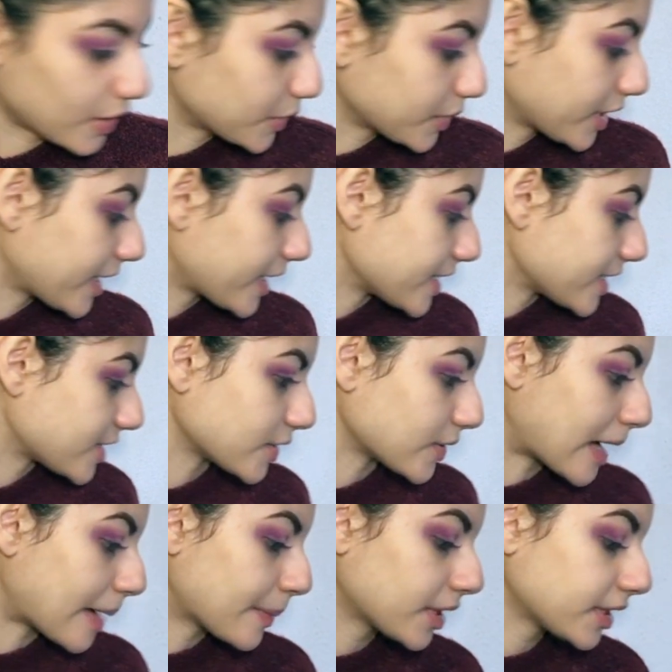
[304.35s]
okay. So
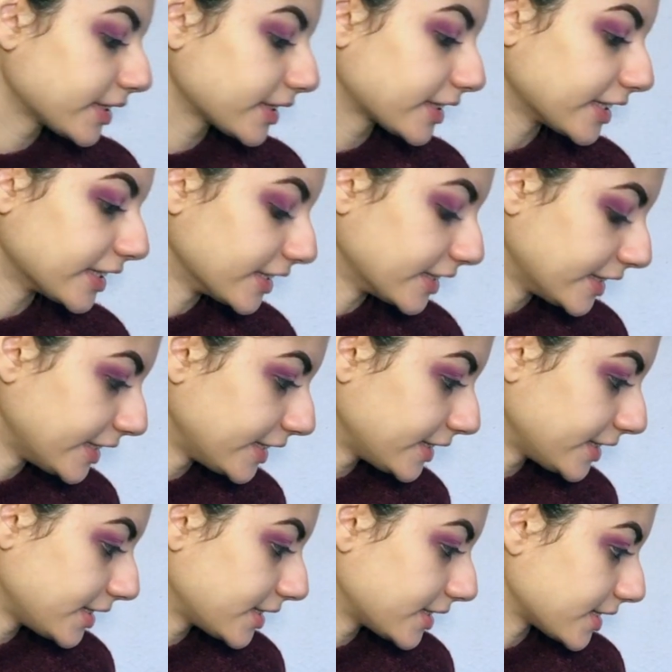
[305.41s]
I'm gonna
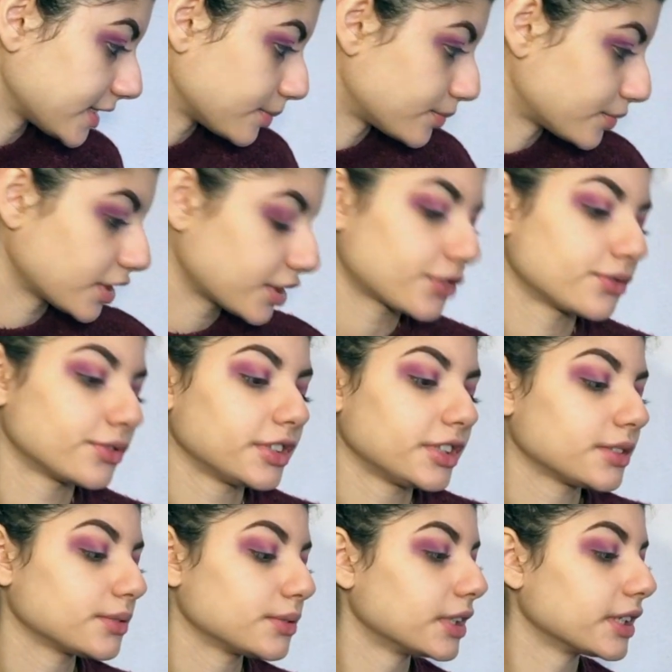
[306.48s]
clean this brush
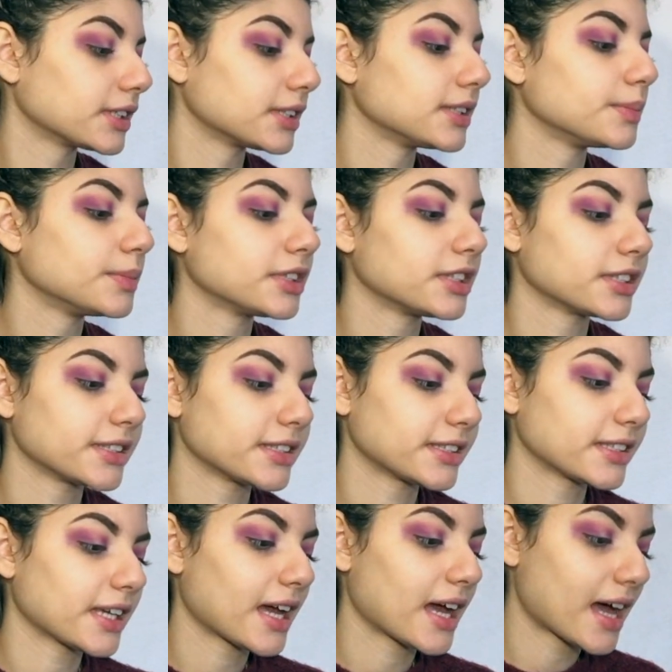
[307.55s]
really quickly
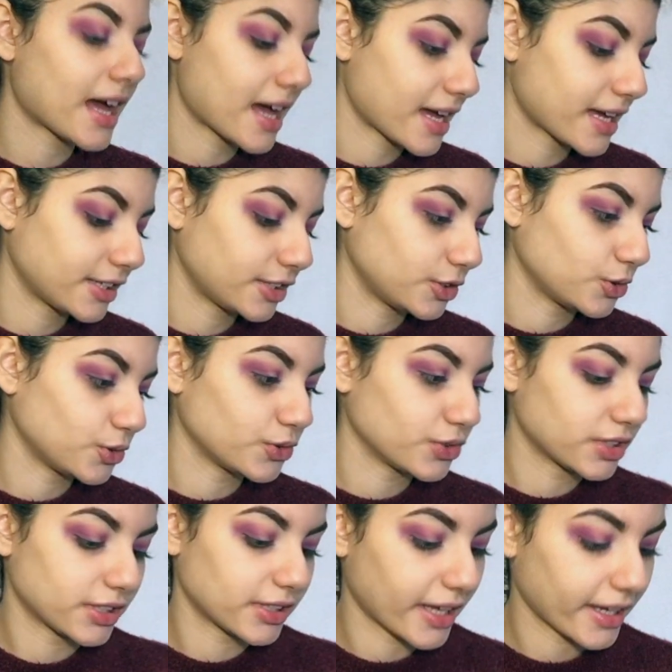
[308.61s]
because I
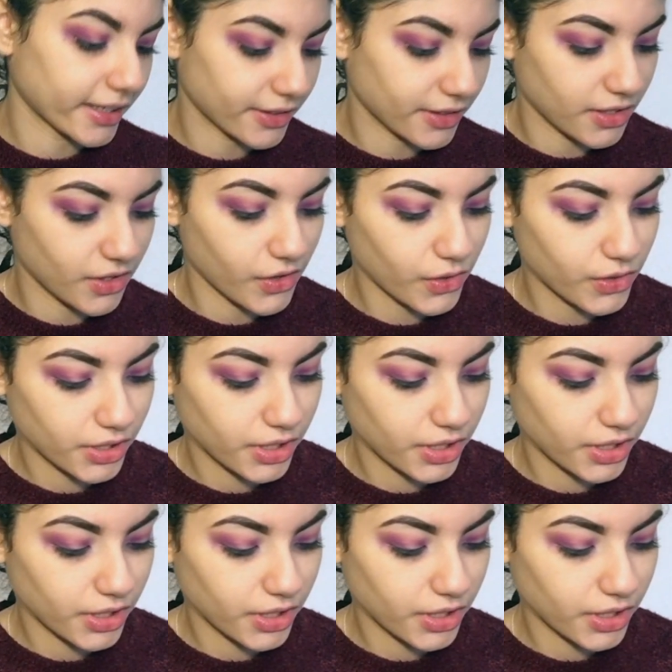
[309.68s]
used like the other